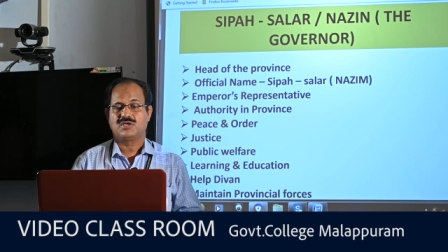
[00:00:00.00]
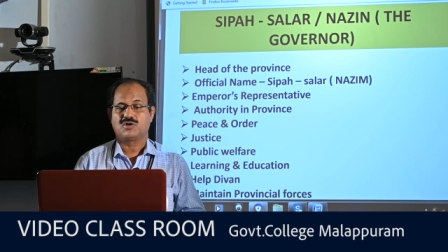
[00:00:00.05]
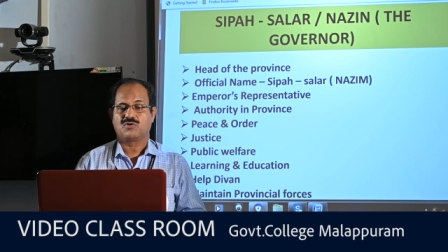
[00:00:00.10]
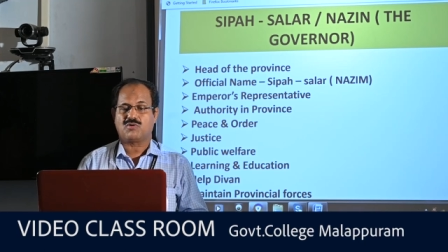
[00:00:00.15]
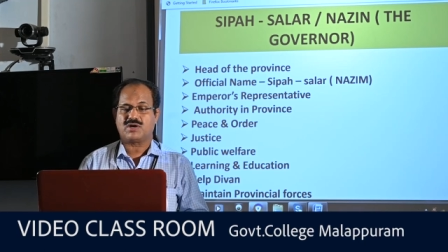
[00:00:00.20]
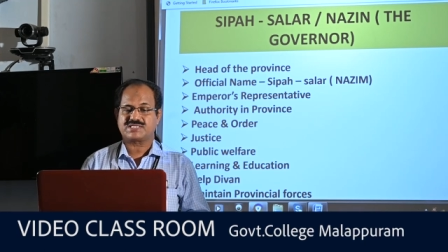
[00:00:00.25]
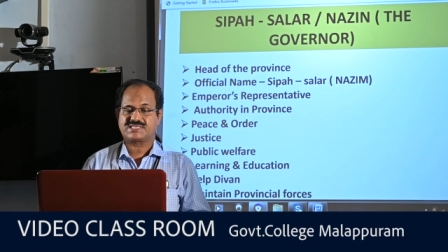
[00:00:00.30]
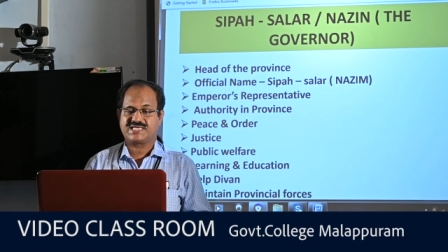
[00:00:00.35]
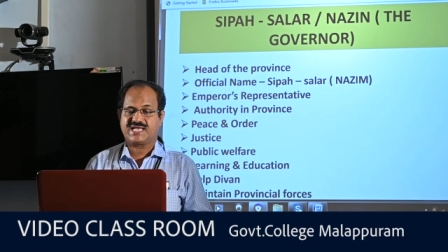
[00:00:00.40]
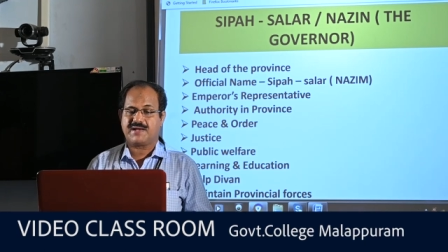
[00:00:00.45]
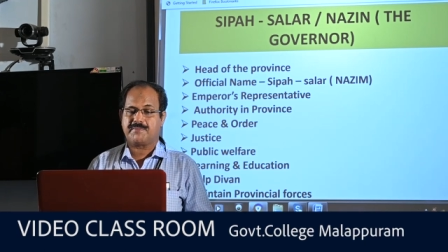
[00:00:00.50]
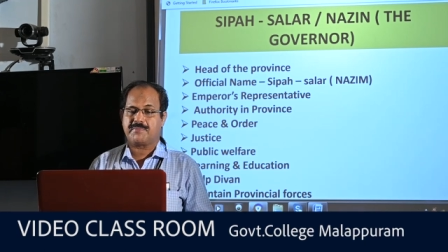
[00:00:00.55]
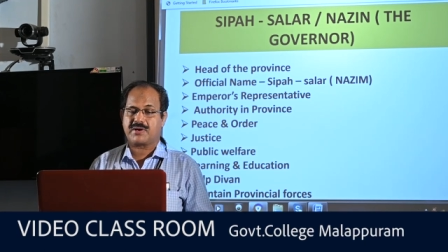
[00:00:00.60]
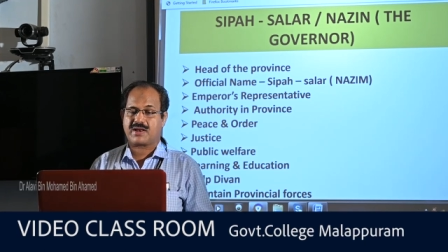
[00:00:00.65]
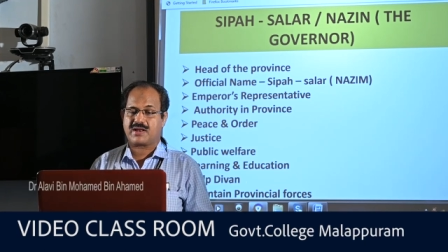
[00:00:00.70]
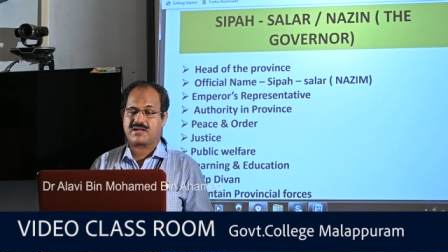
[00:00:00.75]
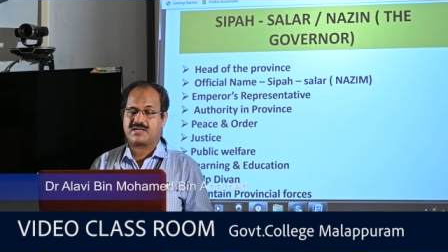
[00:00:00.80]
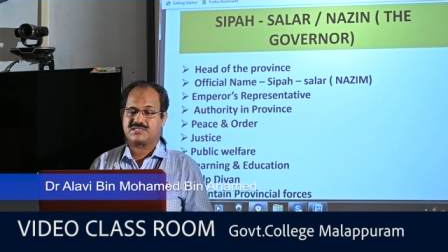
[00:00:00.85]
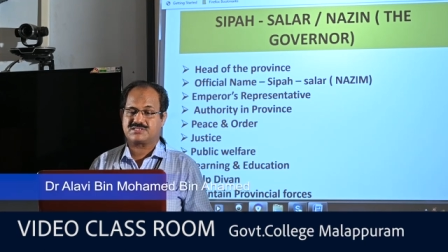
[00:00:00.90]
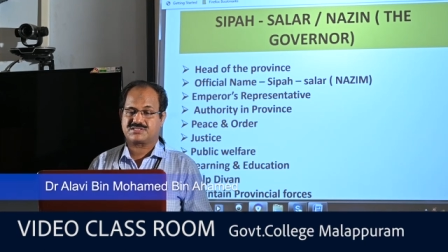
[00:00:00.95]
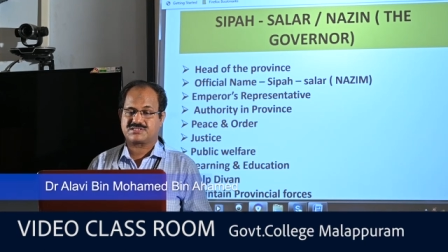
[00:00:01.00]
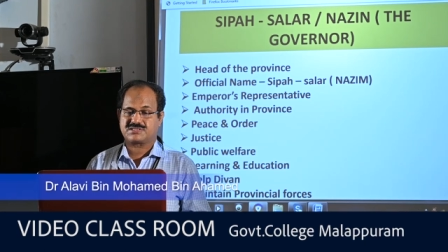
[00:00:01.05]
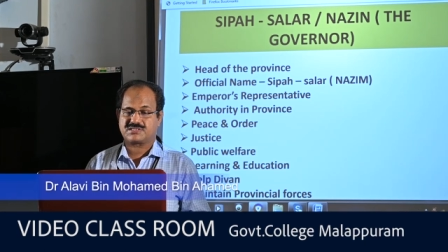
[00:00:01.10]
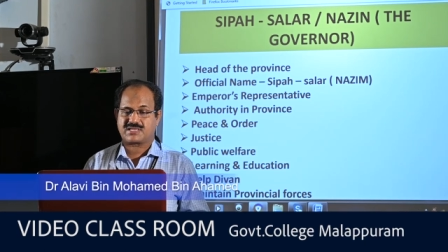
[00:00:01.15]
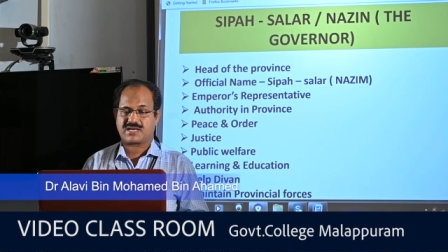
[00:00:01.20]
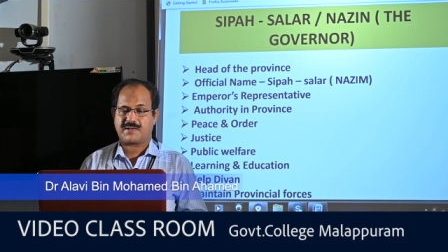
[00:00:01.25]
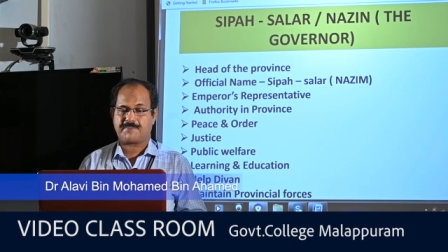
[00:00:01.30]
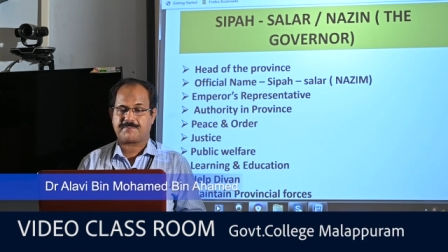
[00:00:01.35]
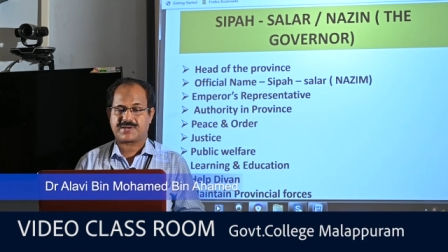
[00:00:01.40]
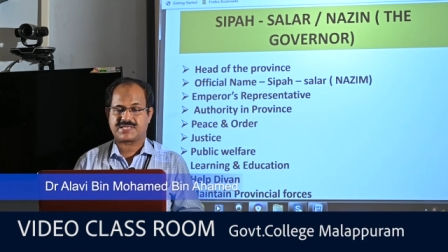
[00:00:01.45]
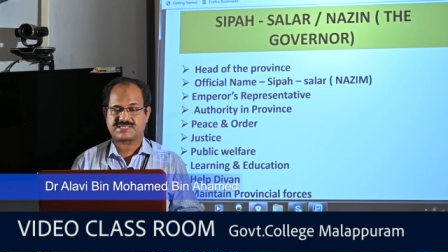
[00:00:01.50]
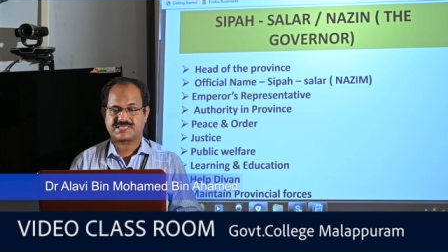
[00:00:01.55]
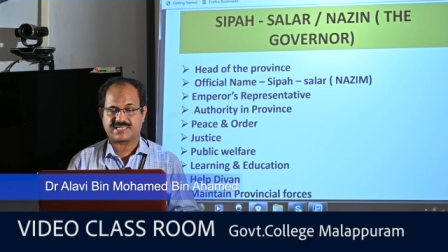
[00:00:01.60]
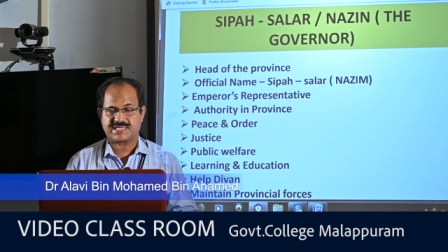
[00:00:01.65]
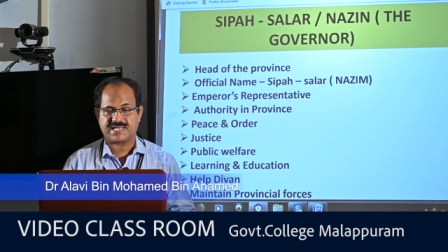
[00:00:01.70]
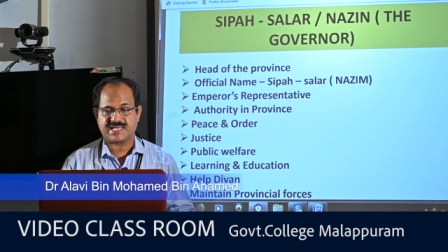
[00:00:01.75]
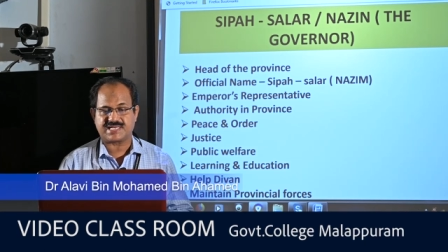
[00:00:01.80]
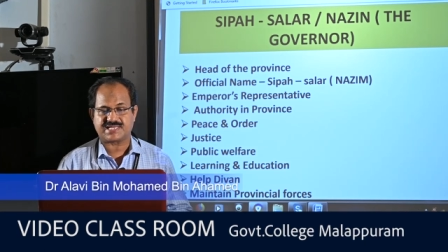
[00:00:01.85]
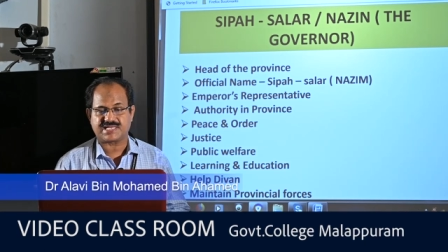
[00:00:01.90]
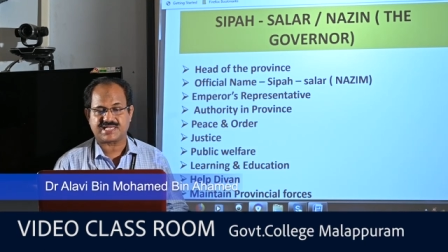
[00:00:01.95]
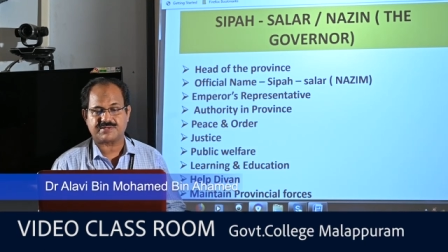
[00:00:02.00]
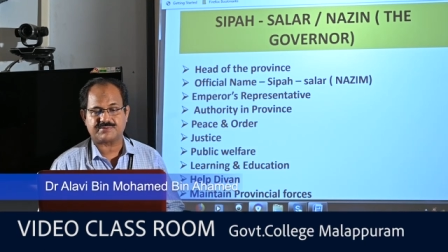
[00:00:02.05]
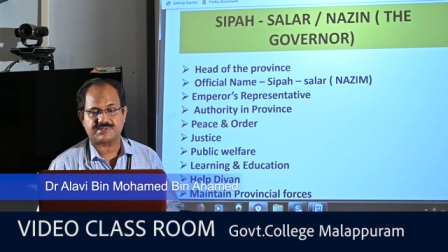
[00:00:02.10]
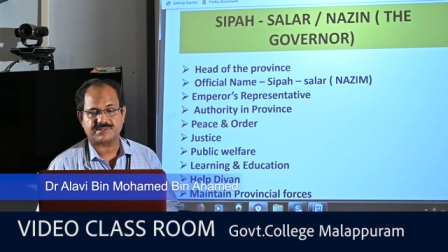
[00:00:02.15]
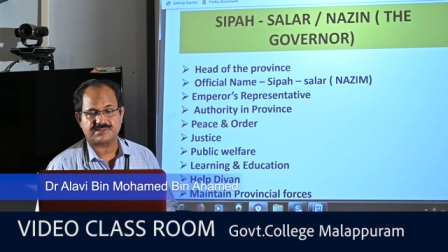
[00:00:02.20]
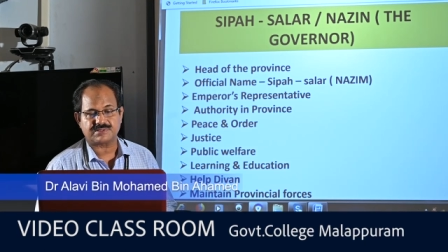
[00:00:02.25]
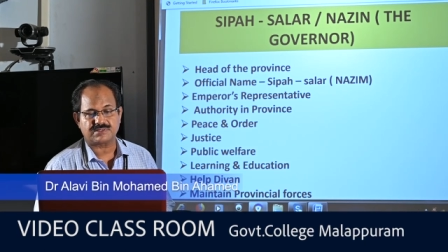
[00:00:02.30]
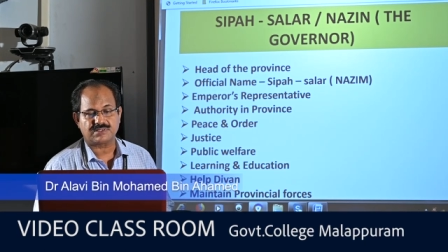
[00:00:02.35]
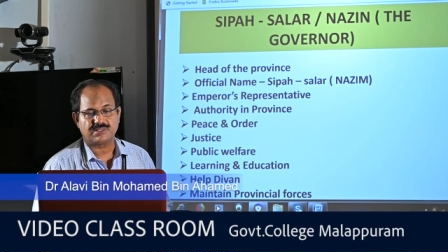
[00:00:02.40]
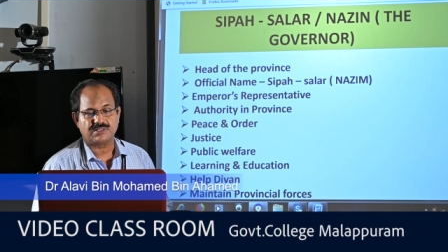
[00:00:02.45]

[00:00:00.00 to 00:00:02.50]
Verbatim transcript: was the emperor's representative,